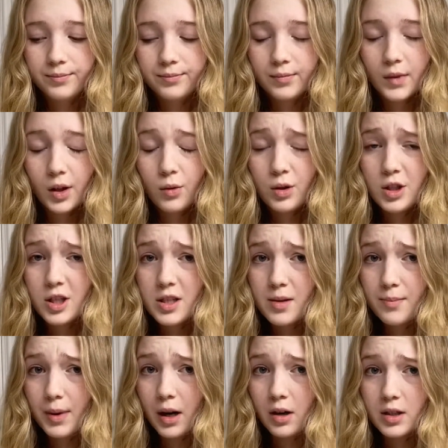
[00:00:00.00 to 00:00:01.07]
which is
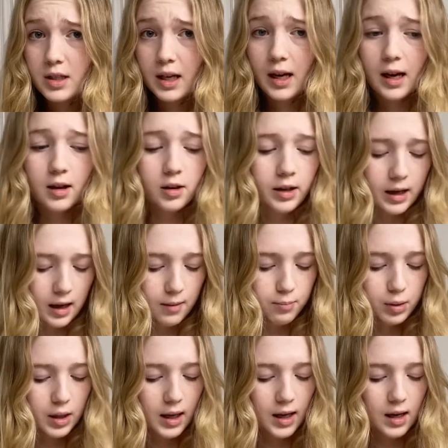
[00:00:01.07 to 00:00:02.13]
embarrassing. I look like I
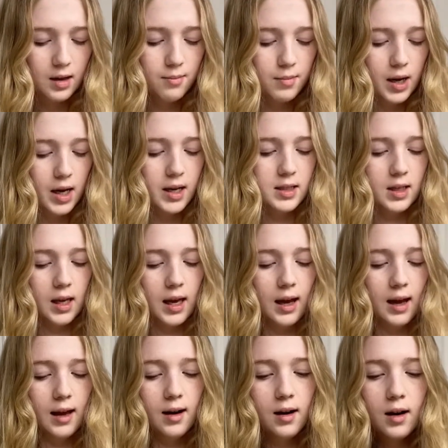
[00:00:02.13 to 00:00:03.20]
played in the mud as a
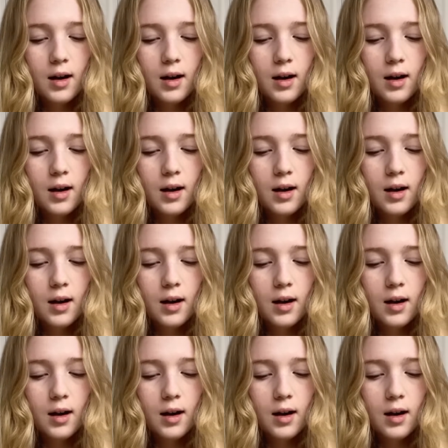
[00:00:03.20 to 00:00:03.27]
kid.